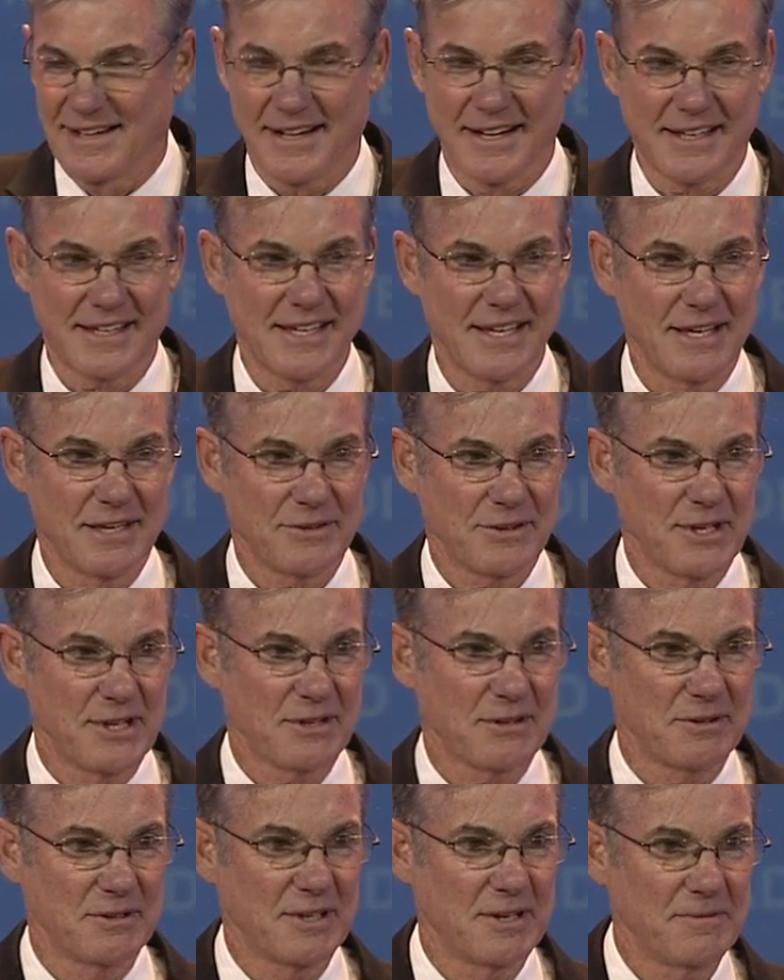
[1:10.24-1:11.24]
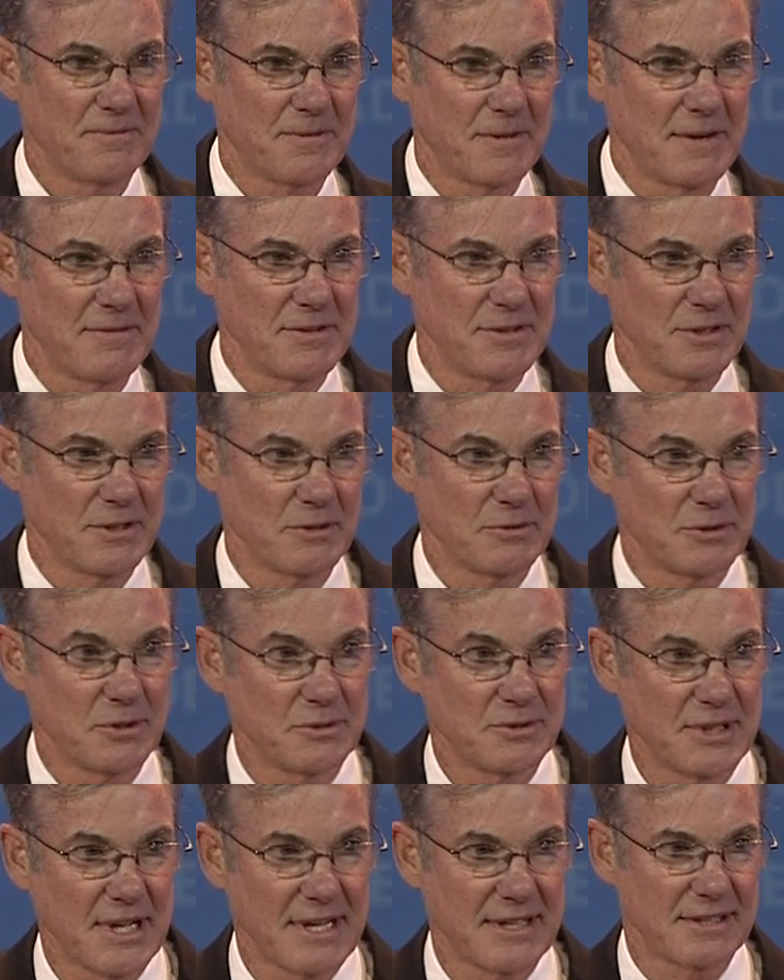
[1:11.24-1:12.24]
I can't thank you enough for everything you
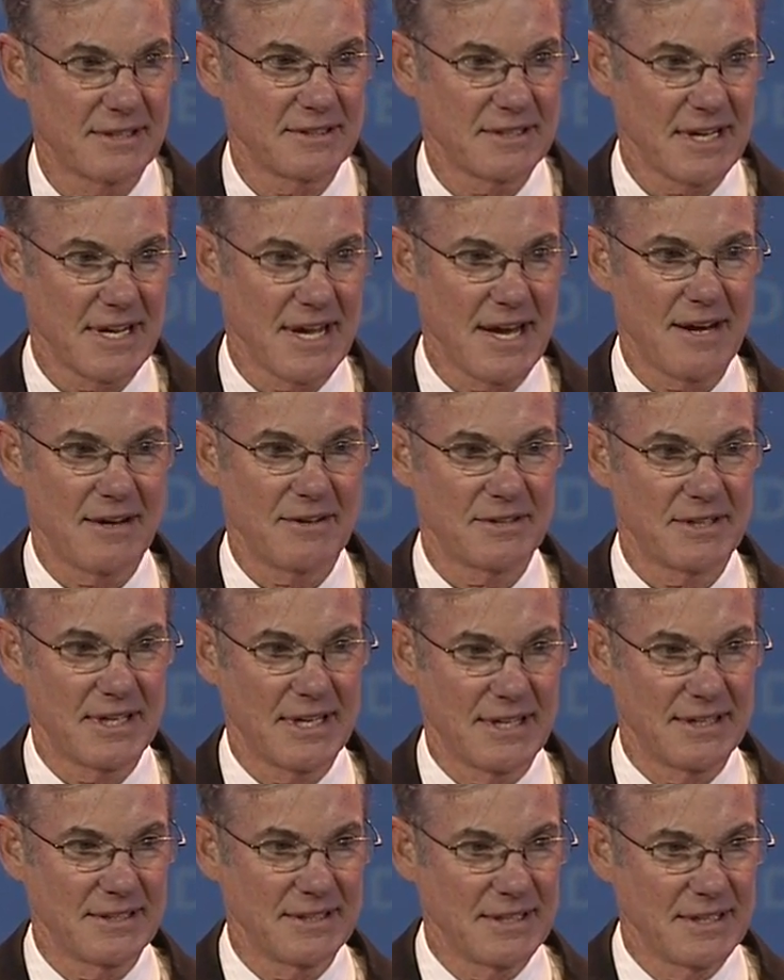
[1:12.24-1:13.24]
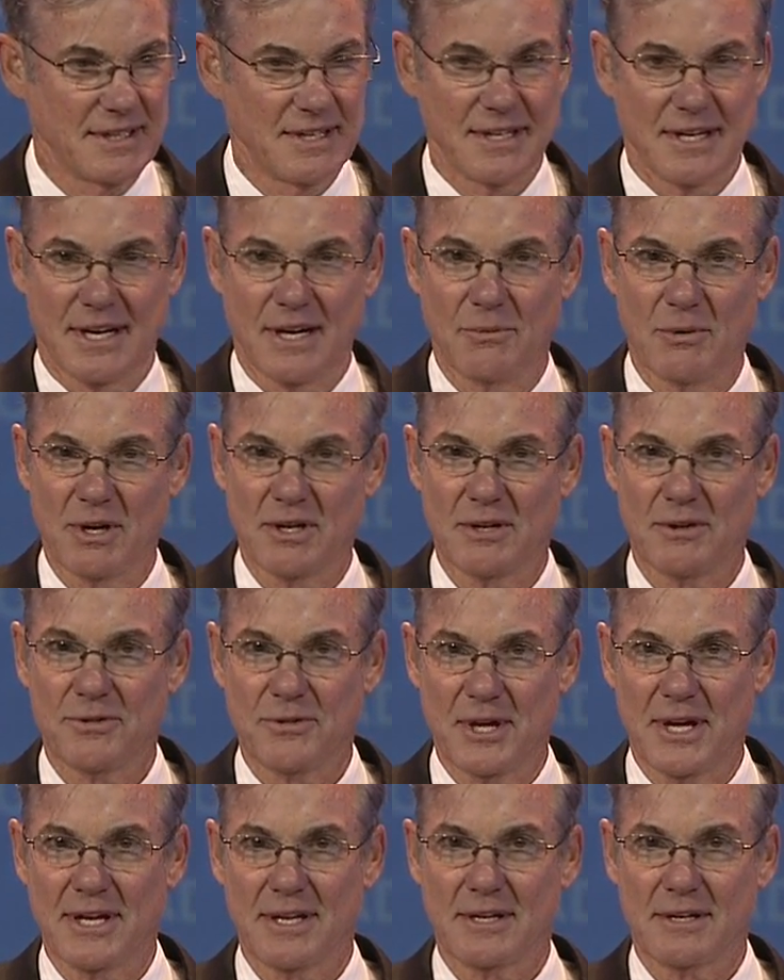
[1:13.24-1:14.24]
do day in and day out, and I want to
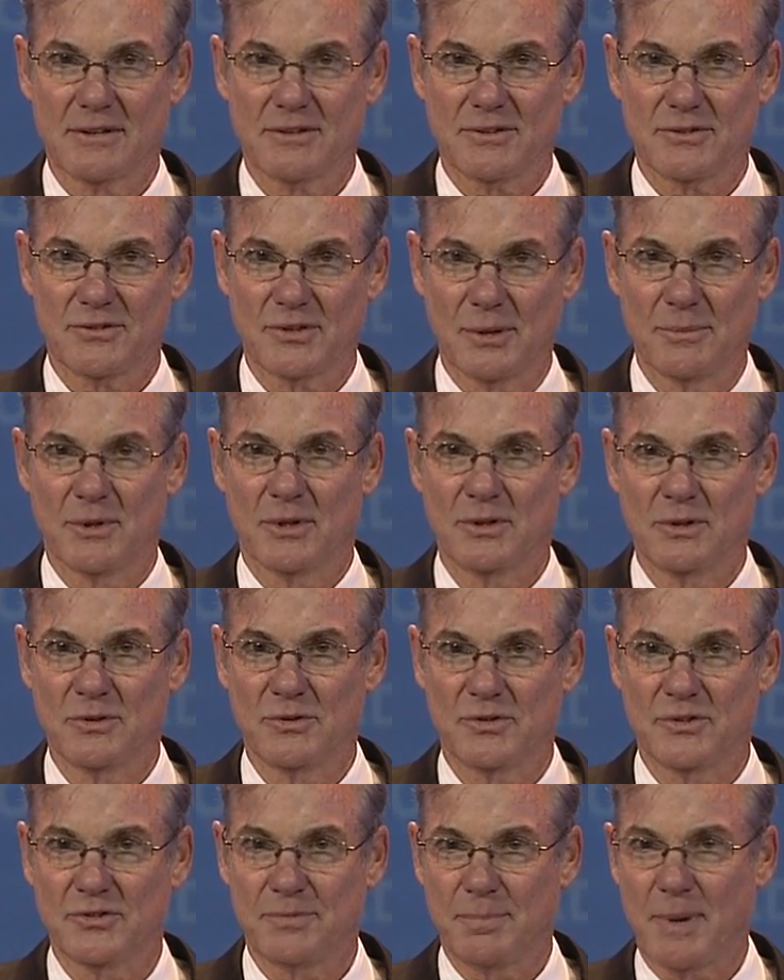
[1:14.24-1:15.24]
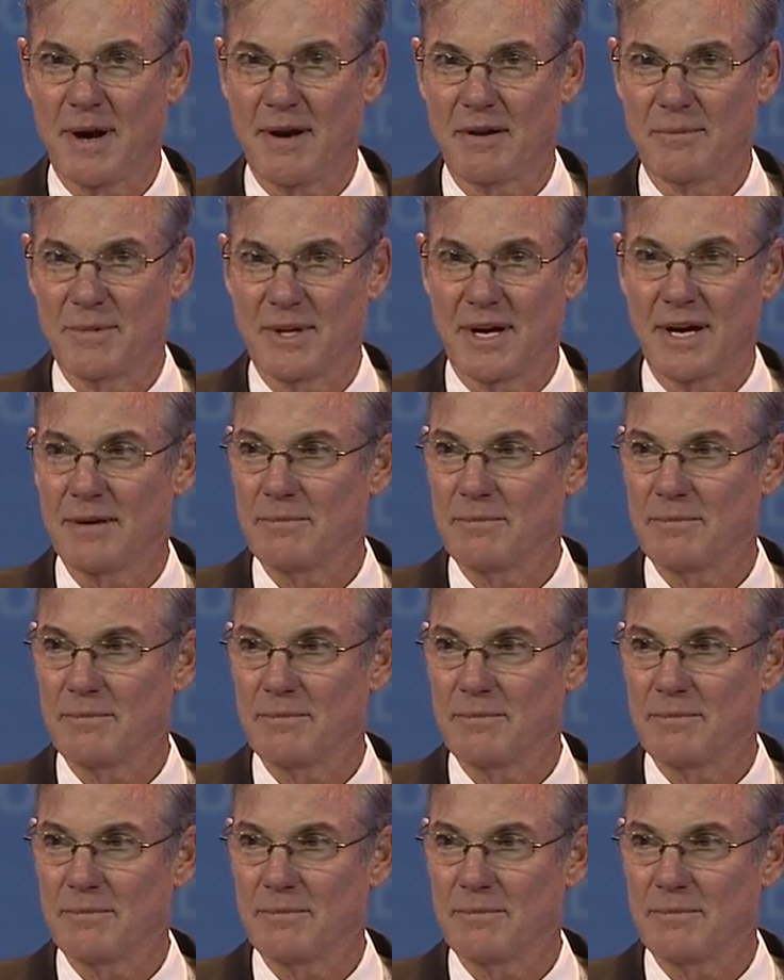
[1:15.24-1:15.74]
thank someone who's inspiring me.